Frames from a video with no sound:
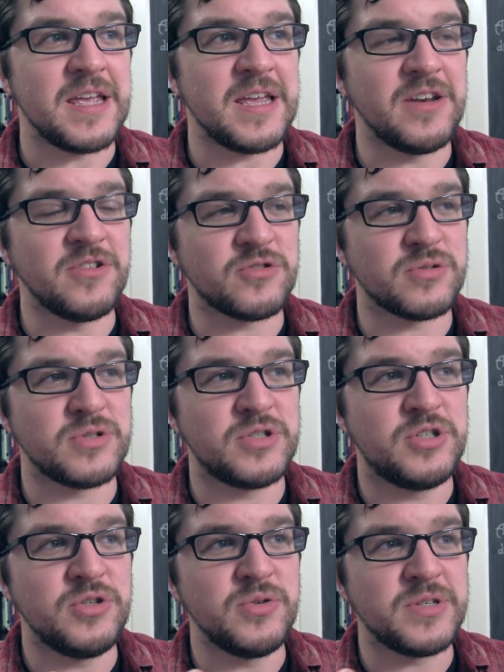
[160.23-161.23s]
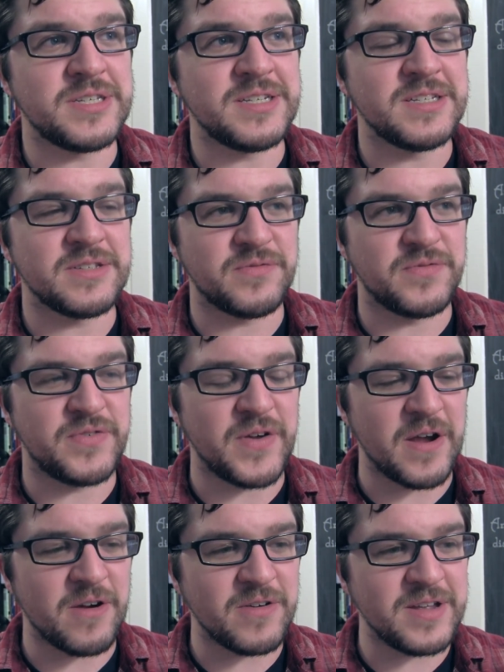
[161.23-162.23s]
introduces
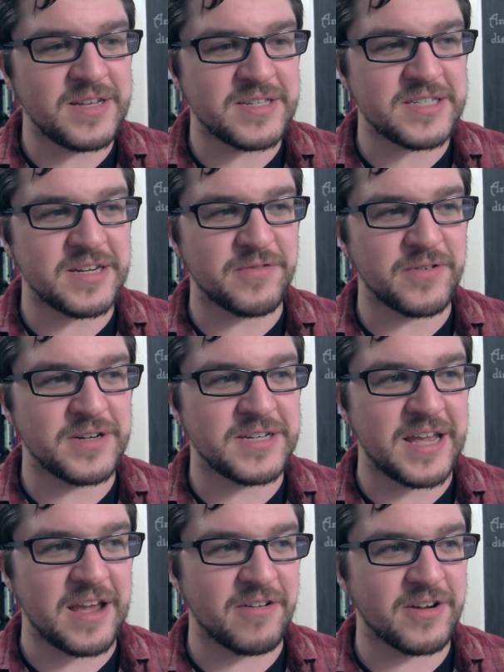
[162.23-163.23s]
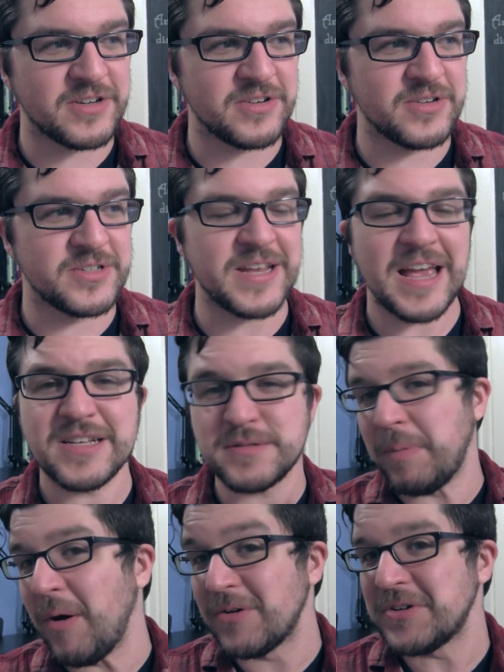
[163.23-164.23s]
various different characters
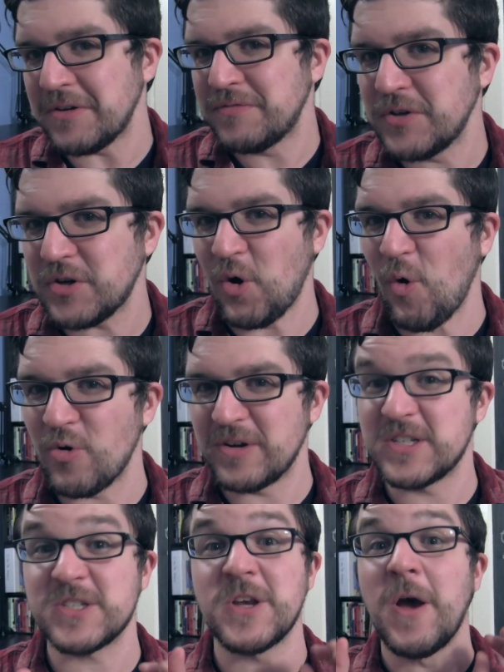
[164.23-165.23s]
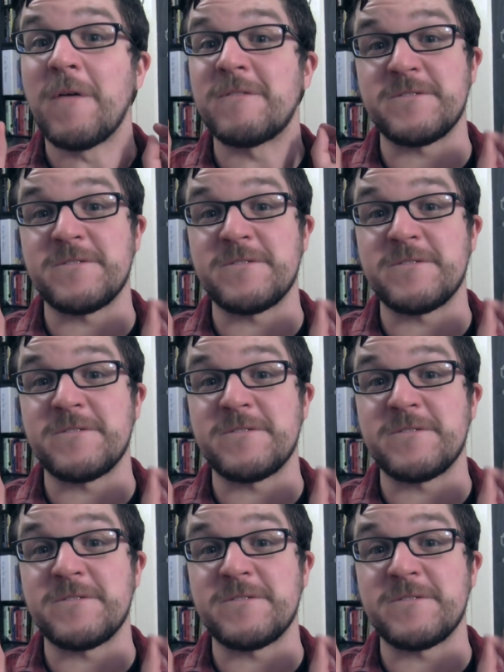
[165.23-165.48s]
as part of the chorus